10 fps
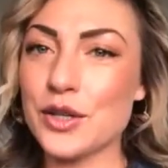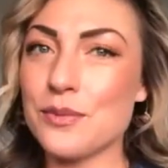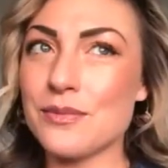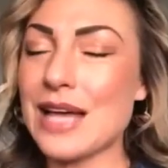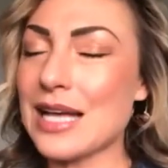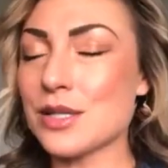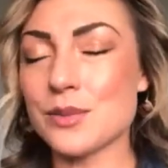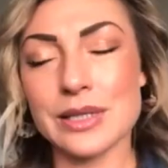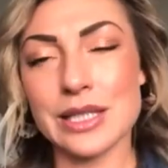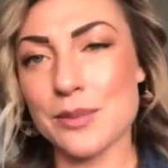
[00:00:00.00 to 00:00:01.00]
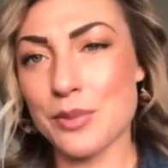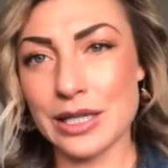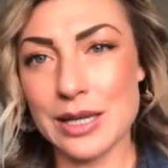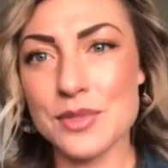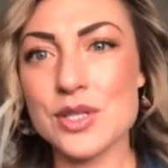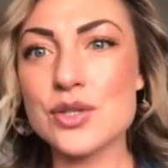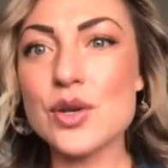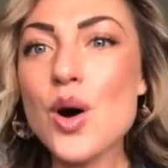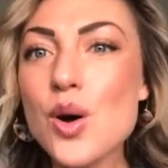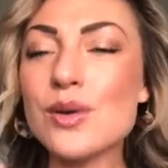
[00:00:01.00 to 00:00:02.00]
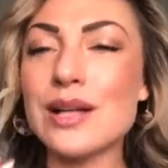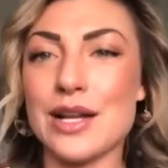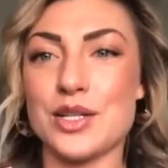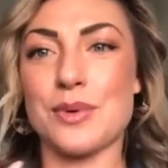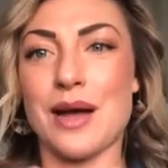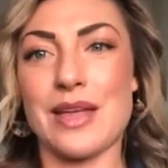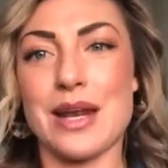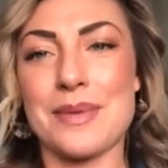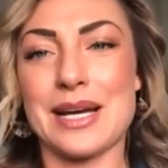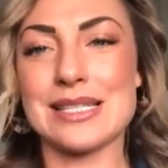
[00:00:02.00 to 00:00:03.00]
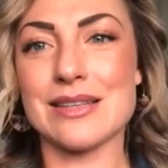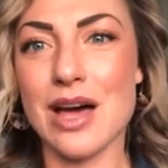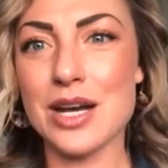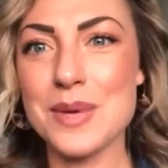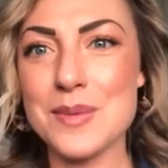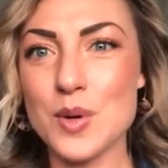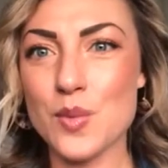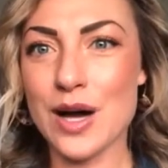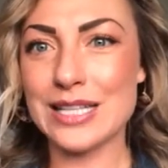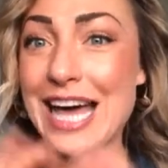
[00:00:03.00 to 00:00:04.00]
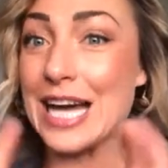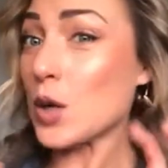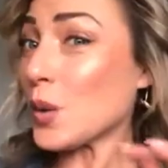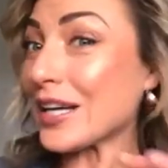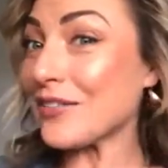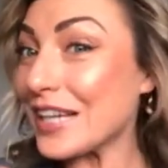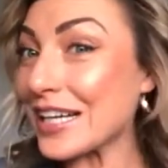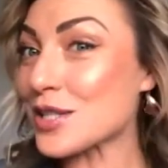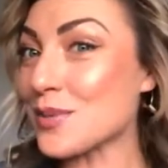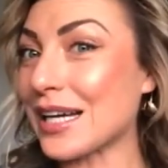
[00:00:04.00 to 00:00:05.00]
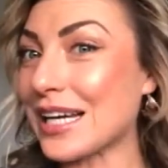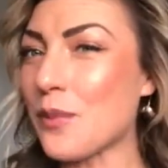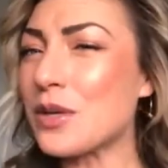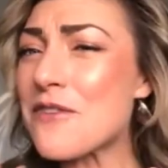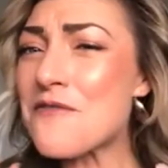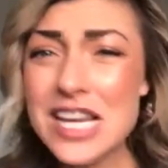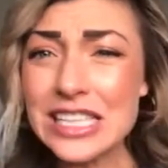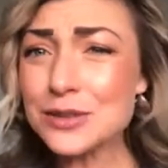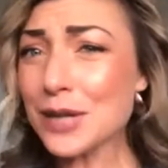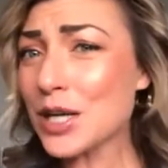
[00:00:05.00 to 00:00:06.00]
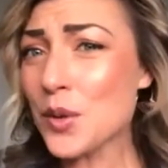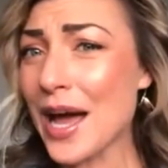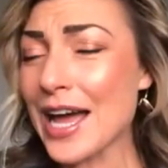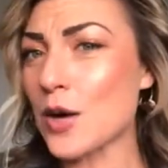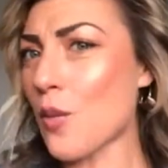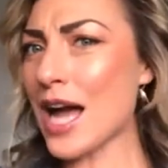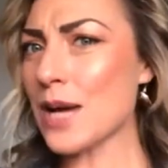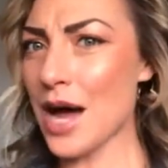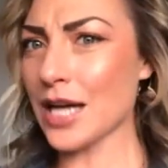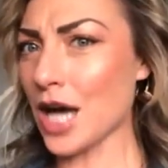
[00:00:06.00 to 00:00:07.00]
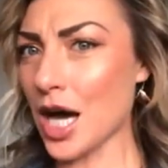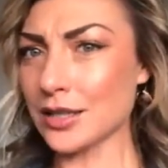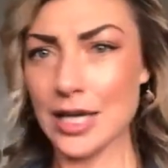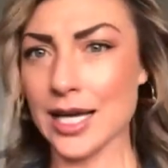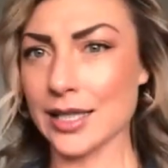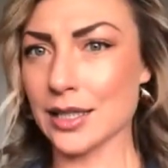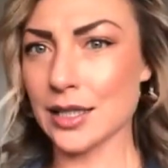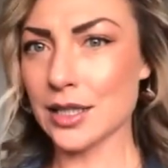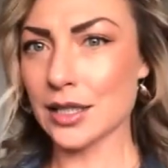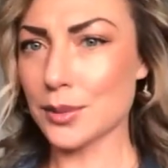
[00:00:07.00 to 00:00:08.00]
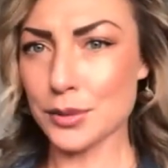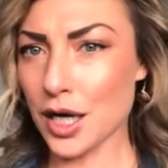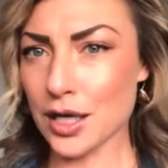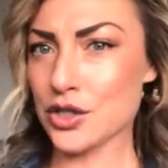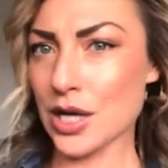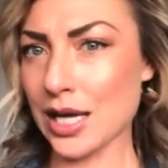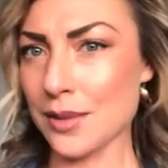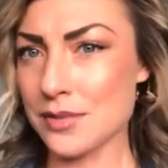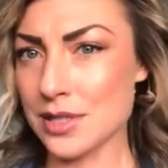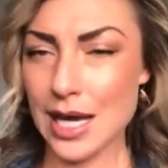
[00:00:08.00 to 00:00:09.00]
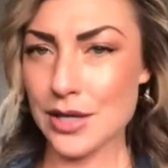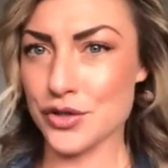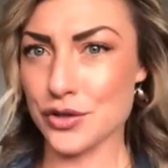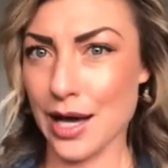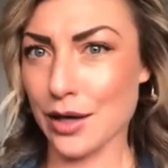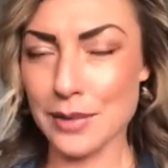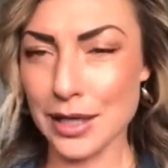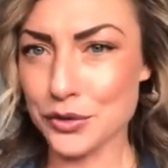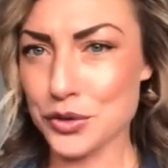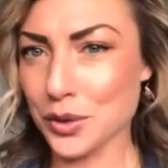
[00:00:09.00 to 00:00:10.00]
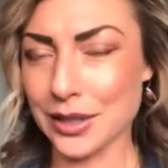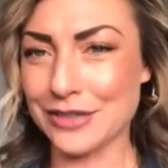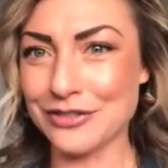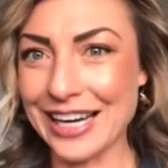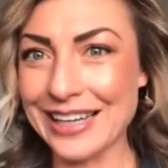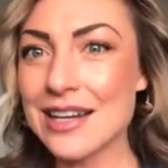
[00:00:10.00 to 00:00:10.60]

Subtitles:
that's a really good point. And I'm so glad you brought that up, because a lot of people want that quick fix, right? I want to feel it right away. Why am I not like LeBron James yesterday or Michael Jordan, right?